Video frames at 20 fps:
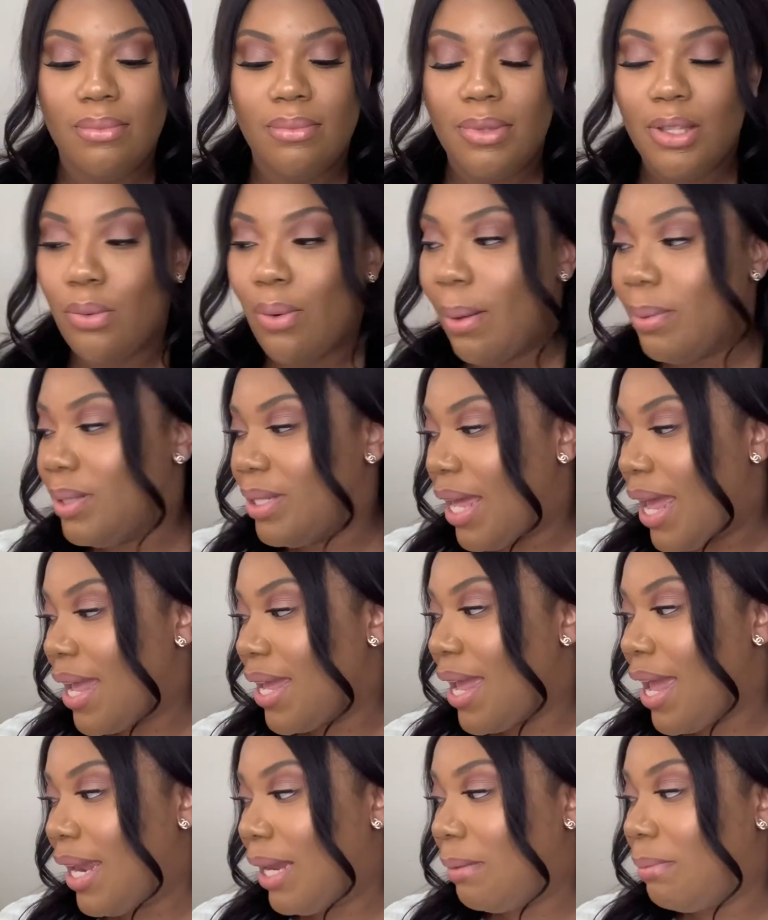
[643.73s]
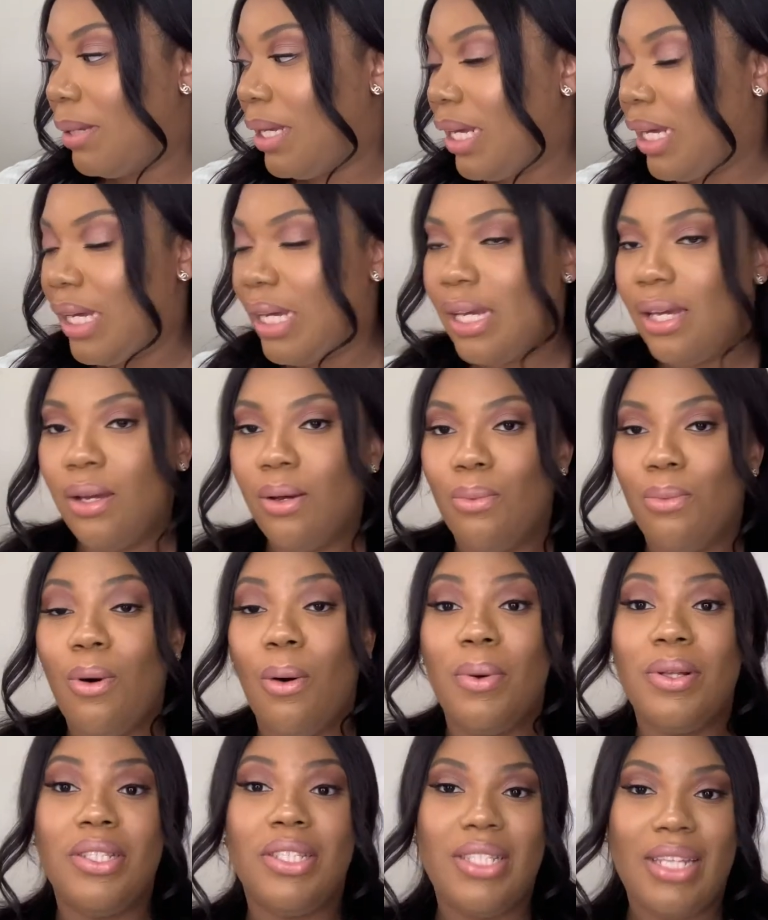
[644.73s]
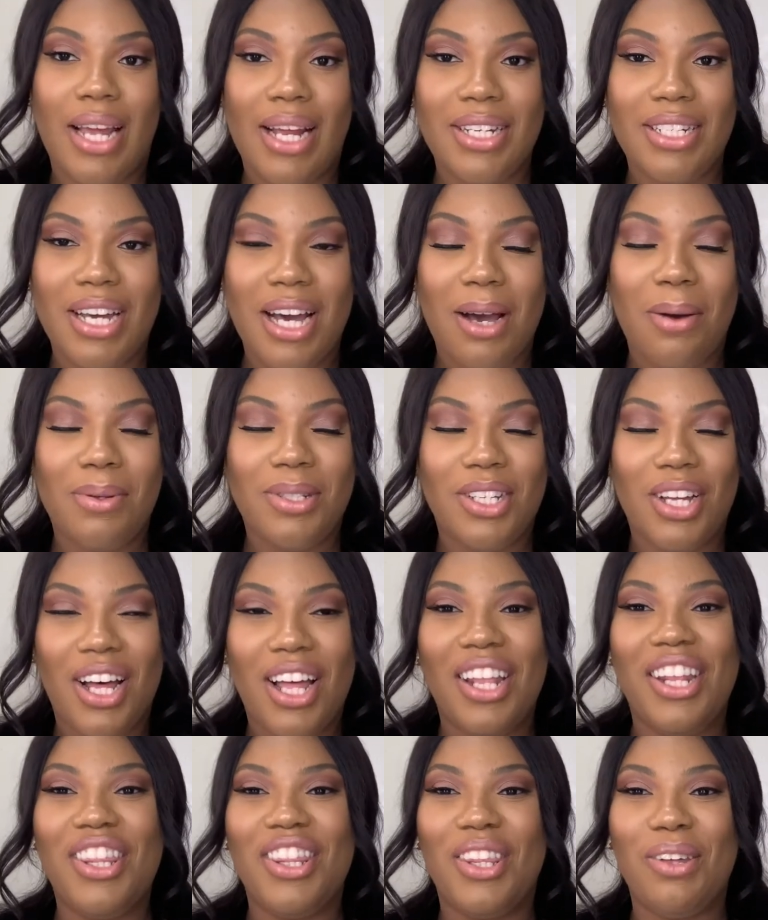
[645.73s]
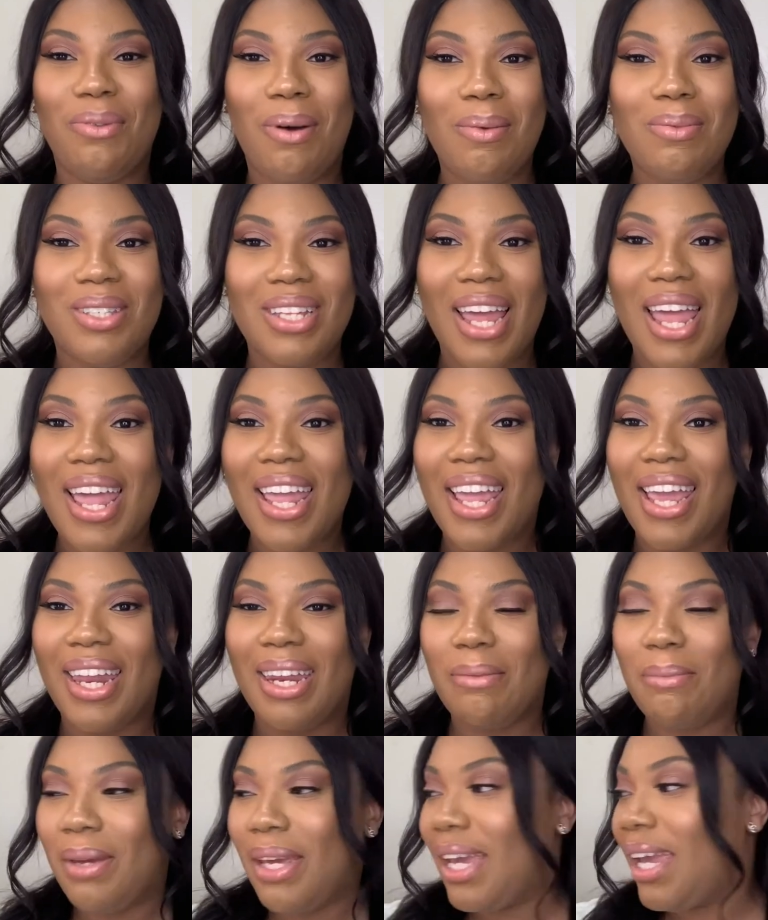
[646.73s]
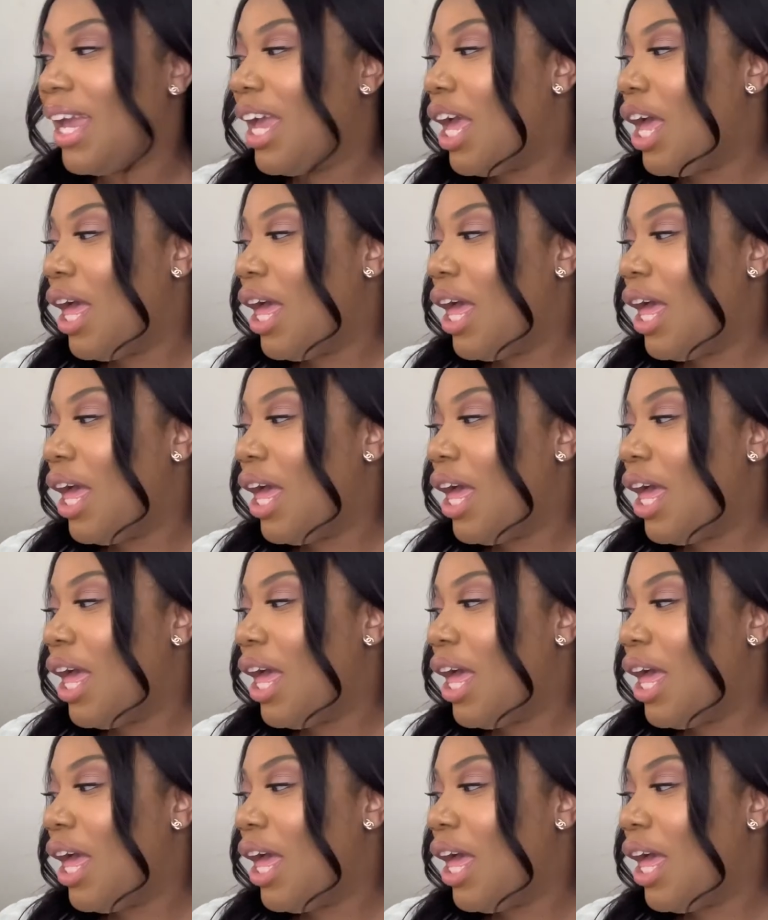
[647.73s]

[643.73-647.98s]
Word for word: the website getting me well when santa was on the website getting me